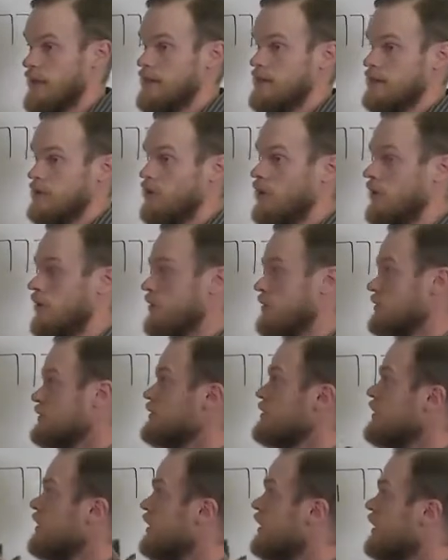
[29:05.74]
and it
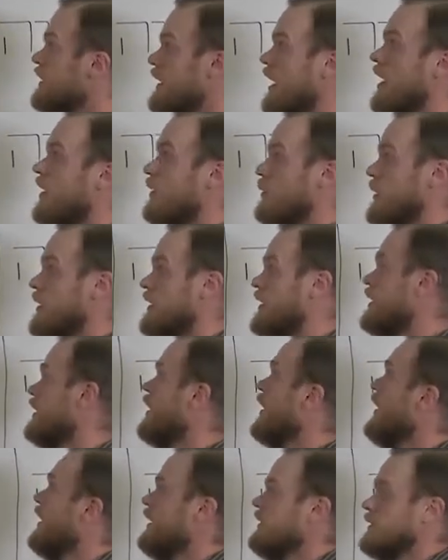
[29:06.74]
calls Yahweh
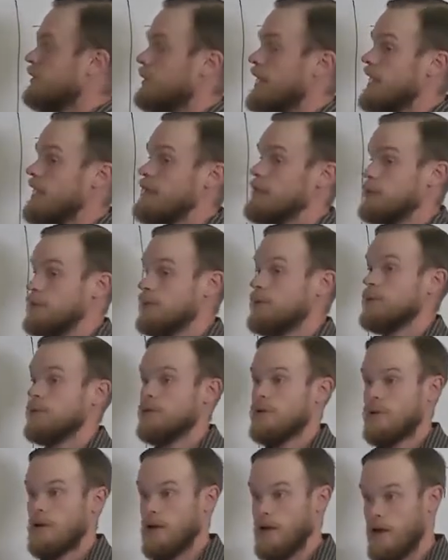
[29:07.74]
Eloheinu,
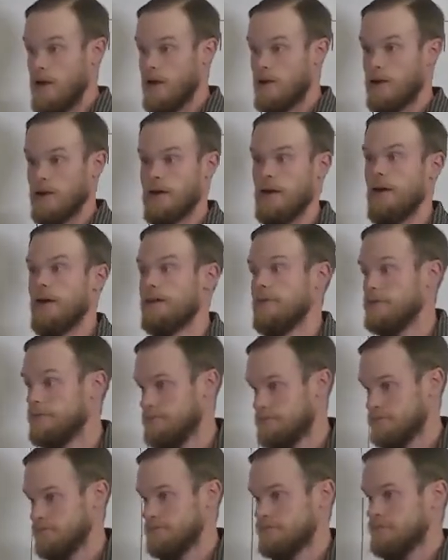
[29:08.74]
our God,
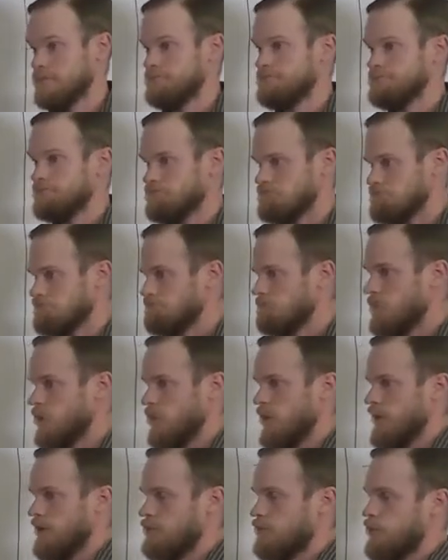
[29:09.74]

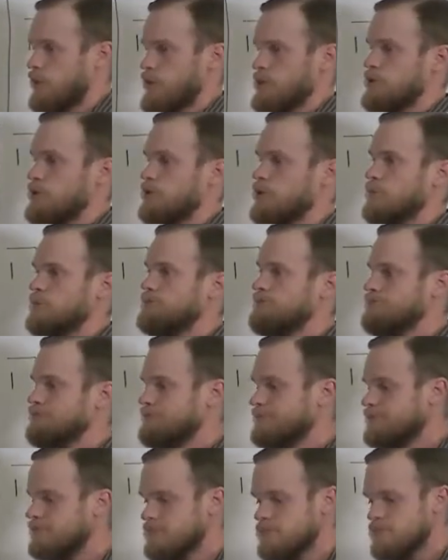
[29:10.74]
all right, referring to
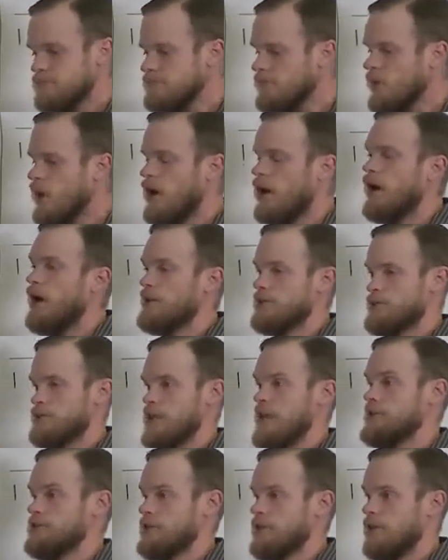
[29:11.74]

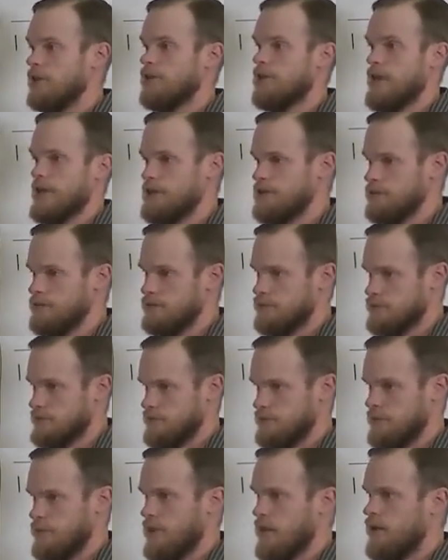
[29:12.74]
us as a collective,
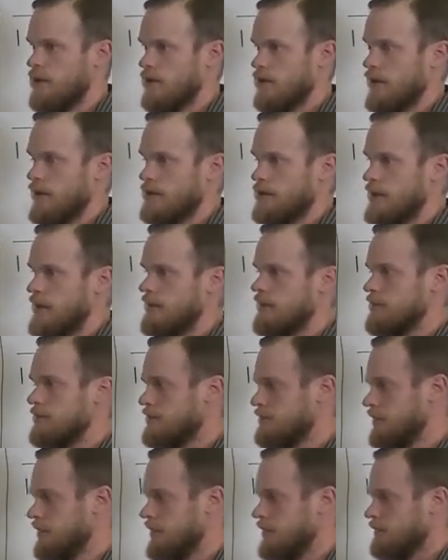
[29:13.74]
all right, and
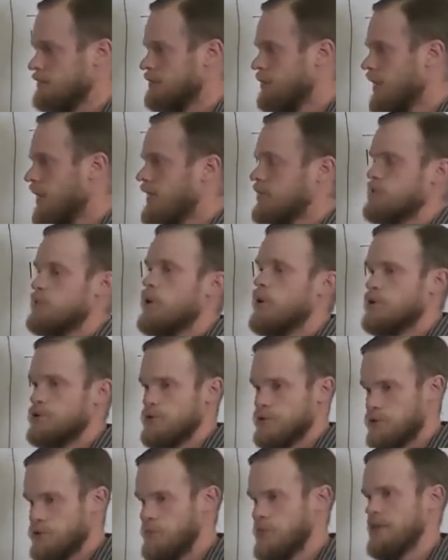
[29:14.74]
it's
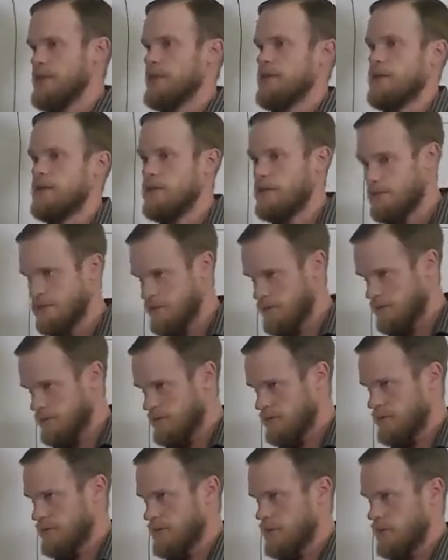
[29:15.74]
Moses speaking
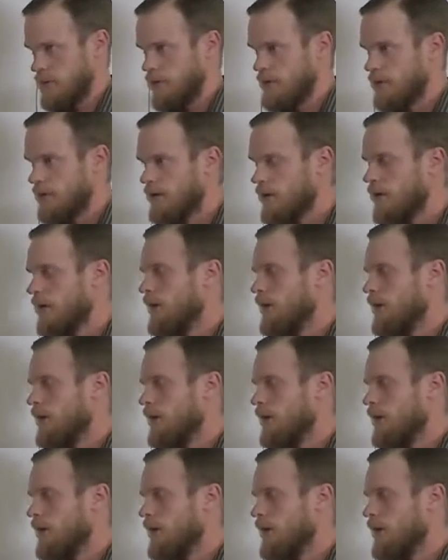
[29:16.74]
here.